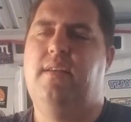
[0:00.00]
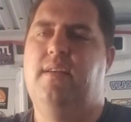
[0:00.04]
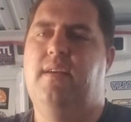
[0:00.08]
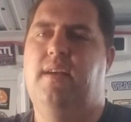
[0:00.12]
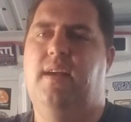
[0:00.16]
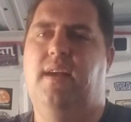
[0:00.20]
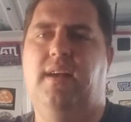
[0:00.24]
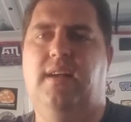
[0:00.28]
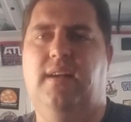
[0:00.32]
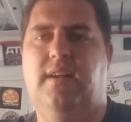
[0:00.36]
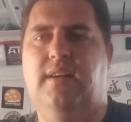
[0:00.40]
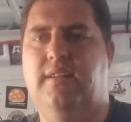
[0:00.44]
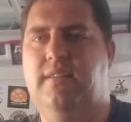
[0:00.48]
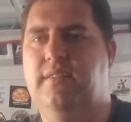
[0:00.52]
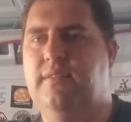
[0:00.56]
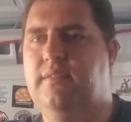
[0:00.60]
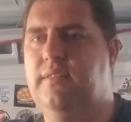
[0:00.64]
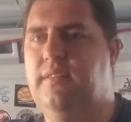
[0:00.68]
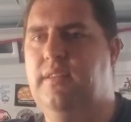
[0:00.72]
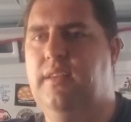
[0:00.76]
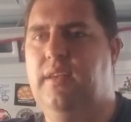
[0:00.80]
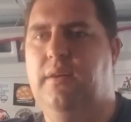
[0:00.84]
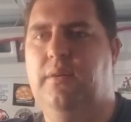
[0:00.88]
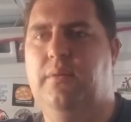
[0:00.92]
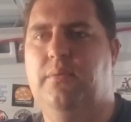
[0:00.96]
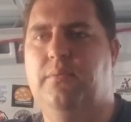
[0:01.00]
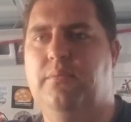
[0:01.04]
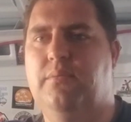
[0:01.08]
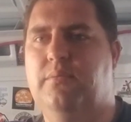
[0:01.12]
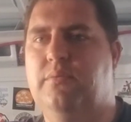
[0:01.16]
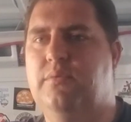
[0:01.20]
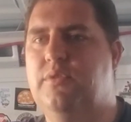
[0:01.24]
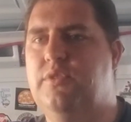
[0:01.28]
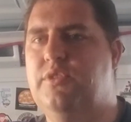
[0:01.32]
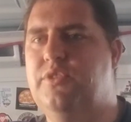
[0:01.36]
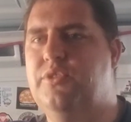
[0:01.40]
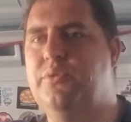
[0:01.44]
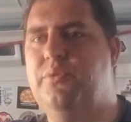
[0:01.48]
uh, you know,
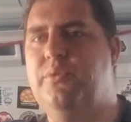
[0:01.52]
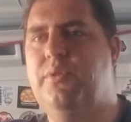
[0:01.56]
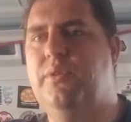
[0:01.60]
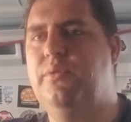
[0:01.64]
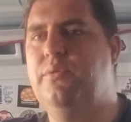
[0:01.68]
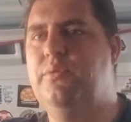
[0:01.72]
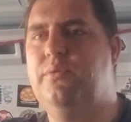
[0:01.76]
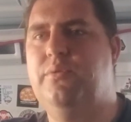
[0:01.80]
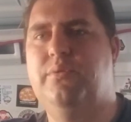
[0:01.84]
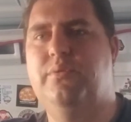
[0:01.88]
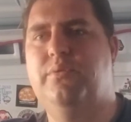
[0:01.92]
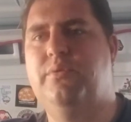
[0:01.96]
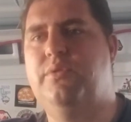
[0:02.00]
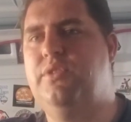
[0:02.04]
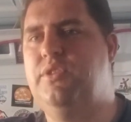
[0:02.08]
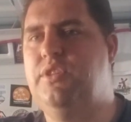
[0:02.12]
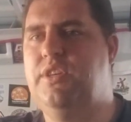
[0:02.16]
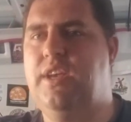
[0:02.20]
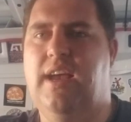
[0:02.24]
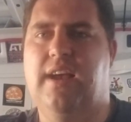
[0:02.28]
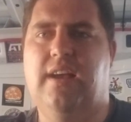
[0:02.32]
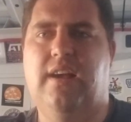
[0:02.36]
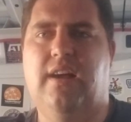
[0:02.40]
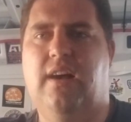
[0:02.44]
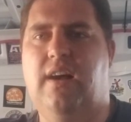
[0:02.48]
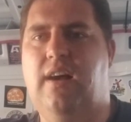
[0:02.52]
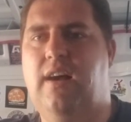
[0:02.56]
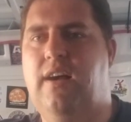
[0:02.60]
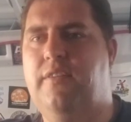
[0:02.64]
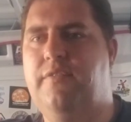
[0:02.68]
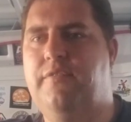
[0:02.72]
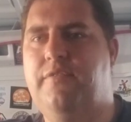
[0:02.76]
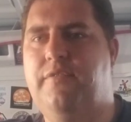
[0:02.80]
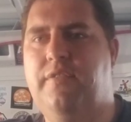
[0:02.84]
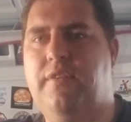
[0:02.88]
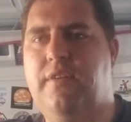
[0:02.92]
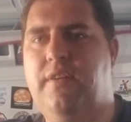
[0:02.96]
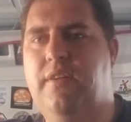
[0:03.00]
Sulu,
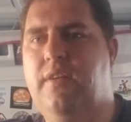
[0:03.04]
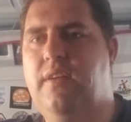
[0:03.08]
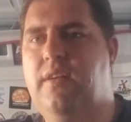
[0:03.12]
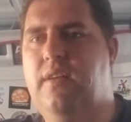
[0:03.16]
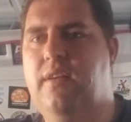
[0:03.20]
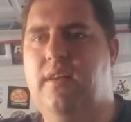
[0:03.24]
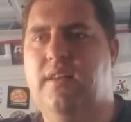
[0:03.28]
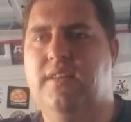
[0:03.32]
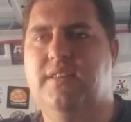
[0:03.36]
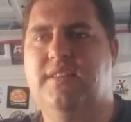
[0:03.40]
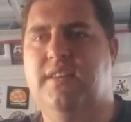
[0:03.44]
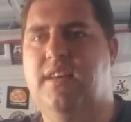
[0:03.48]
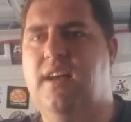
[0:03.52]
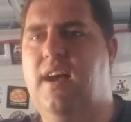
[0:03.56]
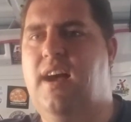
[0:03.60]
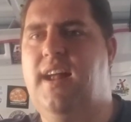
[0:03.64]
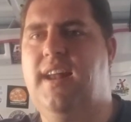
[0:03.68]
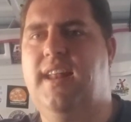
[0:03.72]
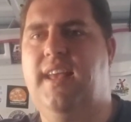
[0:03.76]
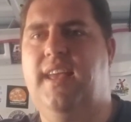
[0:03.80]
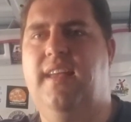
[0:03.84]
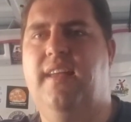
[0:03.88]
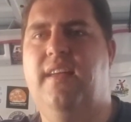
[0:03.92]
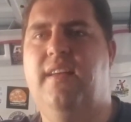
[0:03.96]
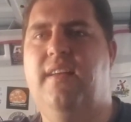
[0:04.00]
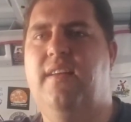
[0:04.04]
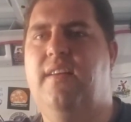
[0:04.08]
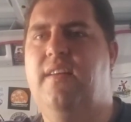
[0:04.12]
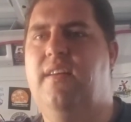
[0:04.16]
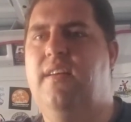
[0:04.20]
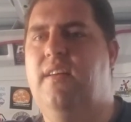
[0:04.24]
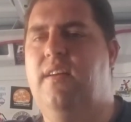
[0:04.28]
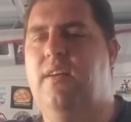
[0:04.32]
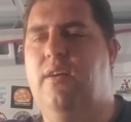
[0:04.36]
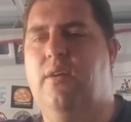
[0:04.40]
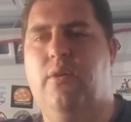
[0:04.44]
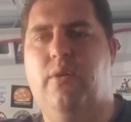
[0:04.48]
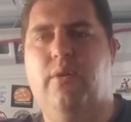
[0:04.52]
Chekov, Scotty,
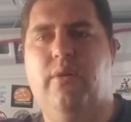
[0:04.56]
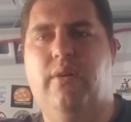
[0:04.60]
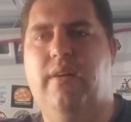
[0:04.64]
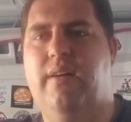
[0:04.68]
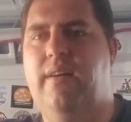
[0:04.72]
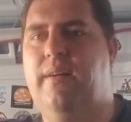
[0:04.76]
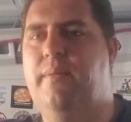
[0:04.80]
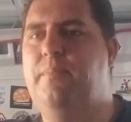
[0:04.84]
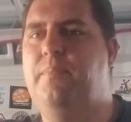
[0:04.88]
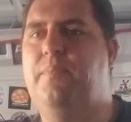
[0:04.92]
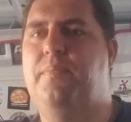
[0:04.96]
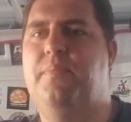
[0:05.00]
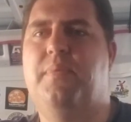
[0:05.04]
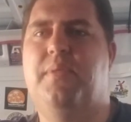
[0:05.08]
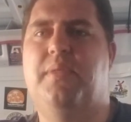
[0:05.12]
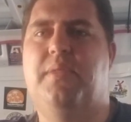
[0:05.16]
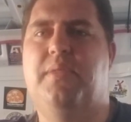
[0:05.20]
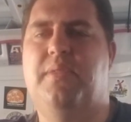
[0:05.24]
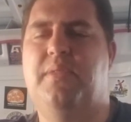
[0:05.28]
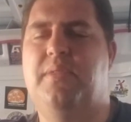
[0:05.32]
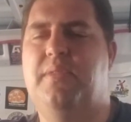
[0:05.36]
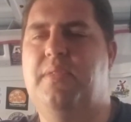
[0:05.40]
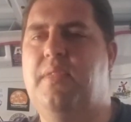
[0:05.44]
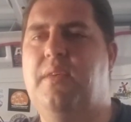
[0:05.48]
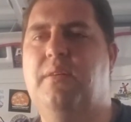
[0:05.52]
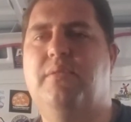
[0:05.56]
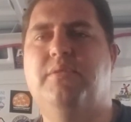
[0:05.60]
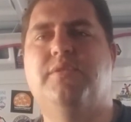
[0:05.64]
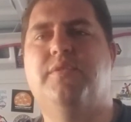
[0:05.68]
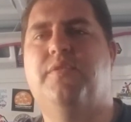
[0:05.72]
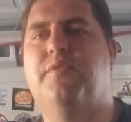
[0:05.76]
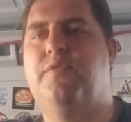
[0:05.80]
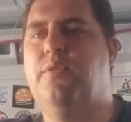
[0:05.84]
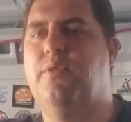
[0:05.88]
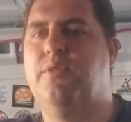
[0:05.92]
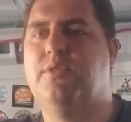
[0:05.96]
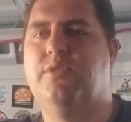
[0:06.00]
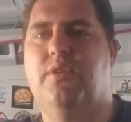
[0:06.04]
Uhura. those, of
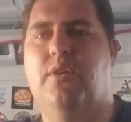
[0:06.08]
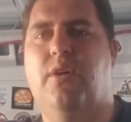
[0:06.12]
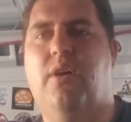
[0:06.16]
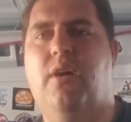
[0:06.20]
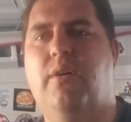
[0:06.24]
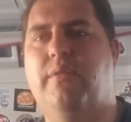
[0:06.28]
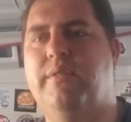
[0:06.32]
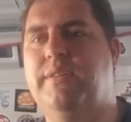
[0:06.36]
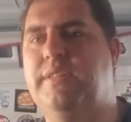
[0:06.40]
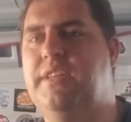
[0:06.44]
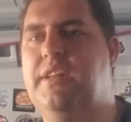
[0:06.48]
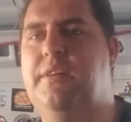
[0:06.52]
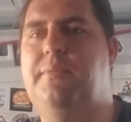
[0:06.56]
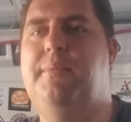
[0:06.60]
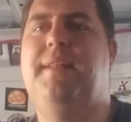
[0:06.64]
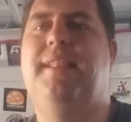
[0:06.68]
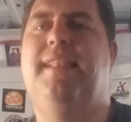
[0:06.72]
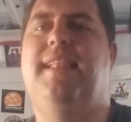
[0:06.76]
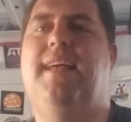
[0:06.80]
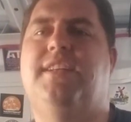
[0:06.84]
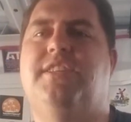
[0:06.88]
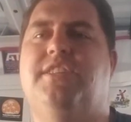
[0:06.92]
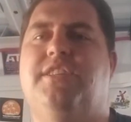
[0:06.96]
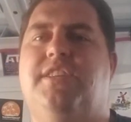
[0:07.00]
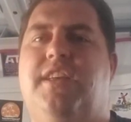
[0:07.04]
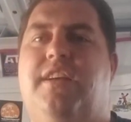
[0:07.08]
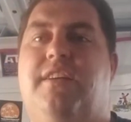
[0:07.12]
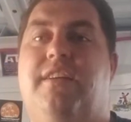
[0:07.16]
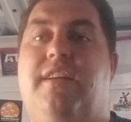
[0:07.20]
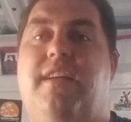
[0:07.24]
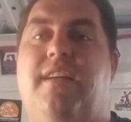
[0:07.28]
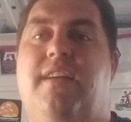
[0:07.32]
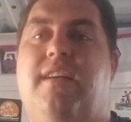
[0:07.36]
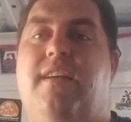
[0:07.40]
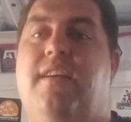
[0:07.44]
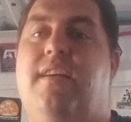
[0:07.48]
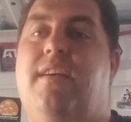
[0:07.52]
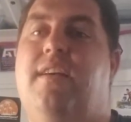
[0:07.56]
course, are always going to be legendary.
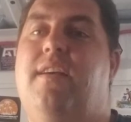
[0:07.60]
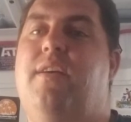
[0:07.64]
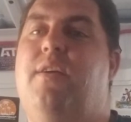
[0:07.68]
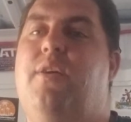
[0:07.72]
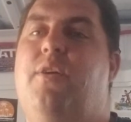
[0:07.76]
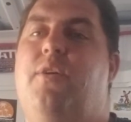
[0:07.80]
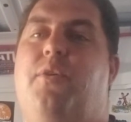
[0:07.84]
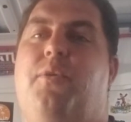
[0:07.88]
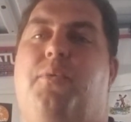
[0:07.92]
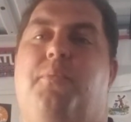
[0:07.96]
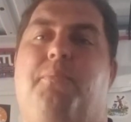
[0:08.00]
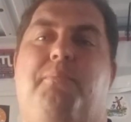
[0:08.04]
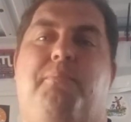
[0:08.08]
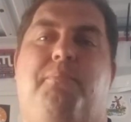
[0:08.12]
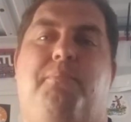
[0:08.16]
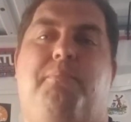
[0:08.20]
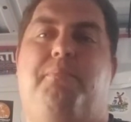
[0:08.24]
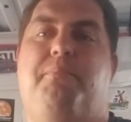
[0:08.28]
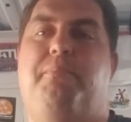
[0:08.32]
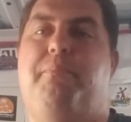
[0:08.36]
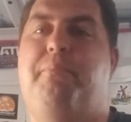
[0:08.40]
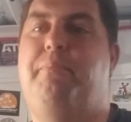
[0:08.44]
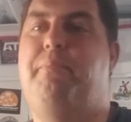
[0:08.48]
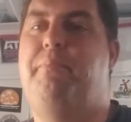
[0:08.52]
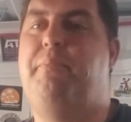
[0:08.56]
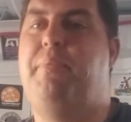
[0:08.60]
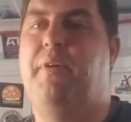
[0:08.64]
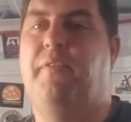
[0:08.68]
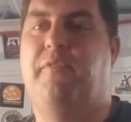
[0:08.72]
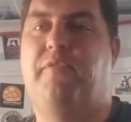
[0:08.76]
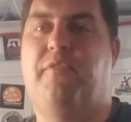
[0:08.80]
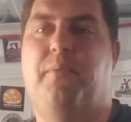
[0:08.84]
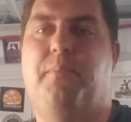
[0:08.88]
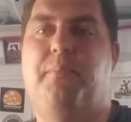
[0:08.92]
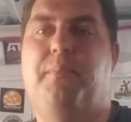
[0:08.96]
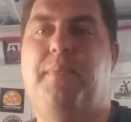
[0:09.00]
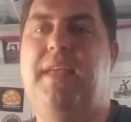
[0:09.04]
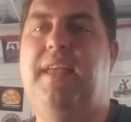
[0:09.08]
But
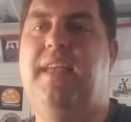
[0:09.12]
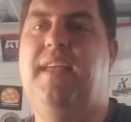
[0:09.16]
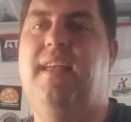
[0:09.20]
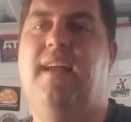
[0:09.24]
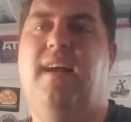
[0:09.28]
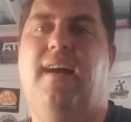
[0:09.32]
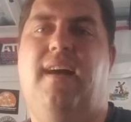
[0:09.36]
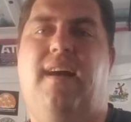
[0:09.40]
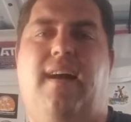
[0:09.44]
for me,